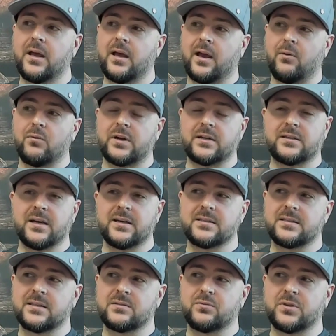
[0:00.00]
And what it does
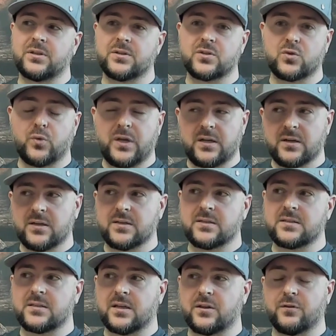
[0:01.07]
is with the
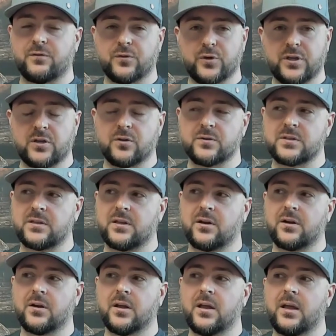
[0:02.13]
sweetness and the fruity notes in
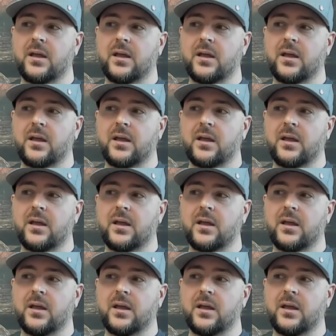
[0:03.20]
there,